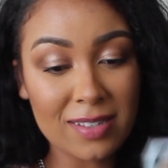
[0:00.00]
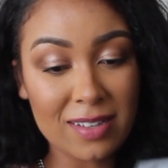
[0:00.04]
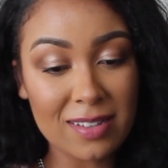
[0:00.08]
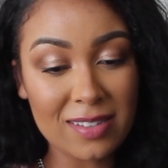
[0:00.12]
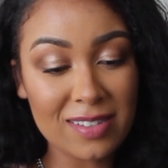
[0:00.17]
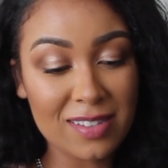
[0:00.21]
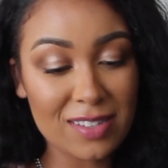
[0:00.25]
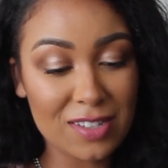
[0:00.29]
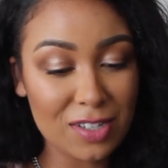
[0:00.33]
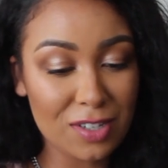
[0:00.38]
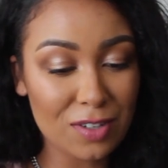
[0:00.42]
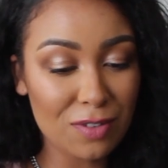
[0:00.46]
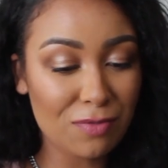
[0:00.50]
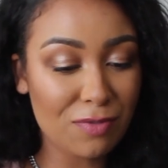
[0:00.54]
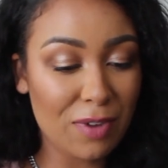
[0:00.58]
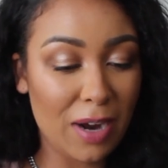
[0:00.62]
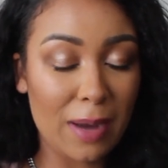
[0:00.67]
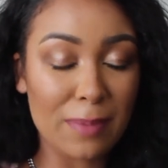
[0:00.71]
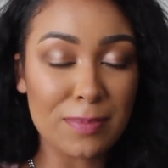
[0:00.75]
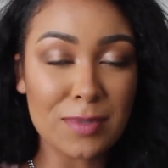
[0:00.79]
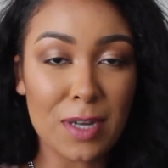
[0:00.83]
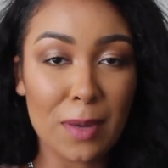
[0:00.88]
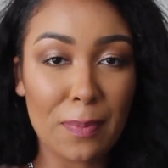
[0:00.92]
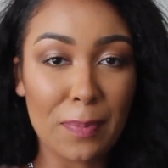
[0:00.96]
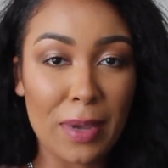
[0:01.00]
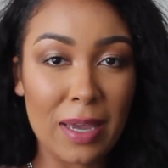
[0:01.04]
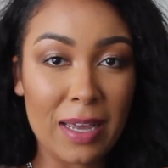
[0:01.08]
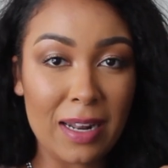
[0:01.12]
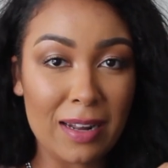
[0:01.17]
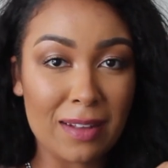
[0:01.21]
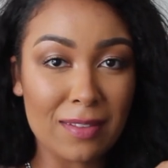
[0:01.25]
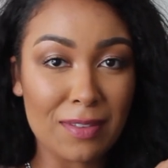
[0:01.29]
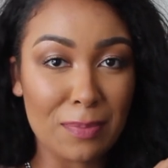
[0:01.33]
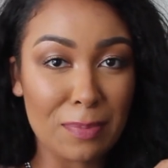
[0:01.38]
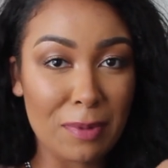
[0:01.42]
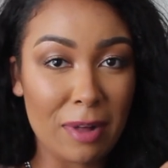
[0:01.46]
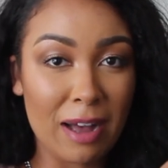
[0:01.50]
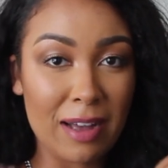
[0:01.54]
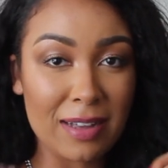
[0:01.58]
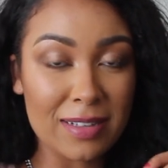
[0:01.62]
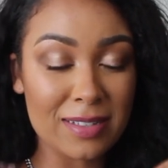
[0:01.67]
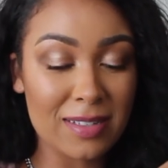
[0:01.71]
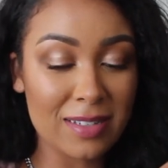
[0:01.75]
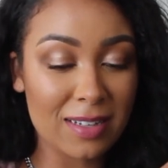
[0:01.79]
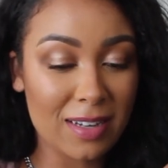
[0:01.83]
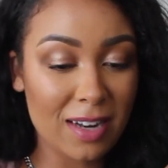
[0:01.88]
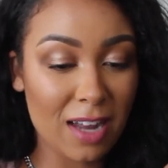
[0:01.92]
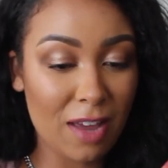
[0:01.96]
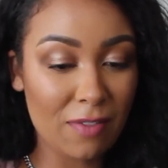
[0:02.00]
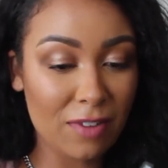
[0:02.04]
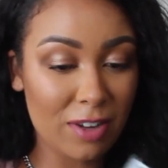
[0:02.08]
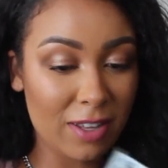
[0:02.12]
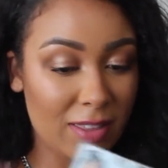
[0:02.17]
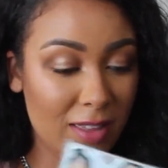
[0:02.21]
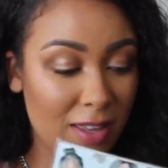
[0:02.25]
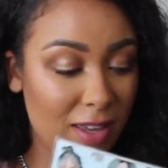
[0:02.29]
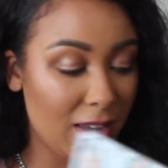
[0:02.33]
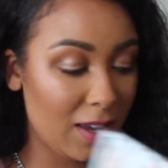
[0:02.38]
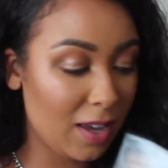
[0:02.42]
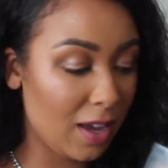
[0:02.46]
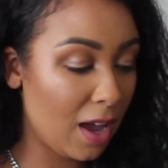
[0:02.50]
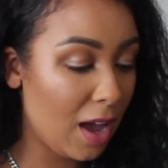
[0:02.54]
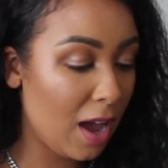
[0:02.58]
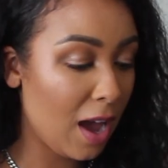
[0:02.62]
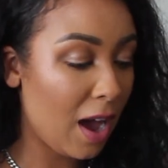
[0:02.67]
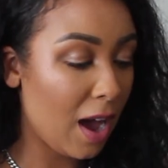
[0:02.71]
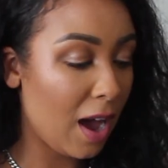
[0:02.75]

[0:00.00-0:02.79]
It's still wrapped up in the plastic and everything.